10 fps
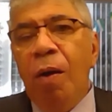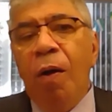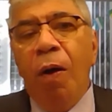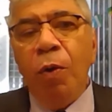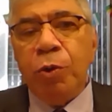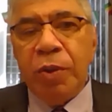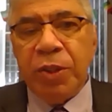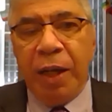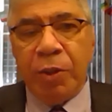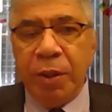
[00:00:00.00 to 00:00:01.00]
all
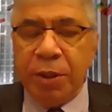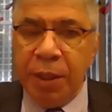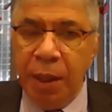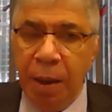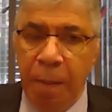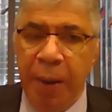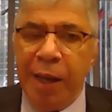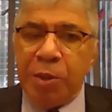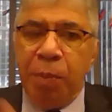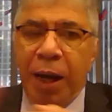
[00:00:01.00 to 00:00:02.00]
transactions
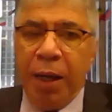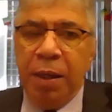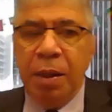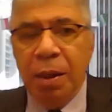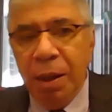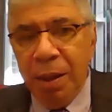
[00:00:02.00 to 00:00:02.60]
pass by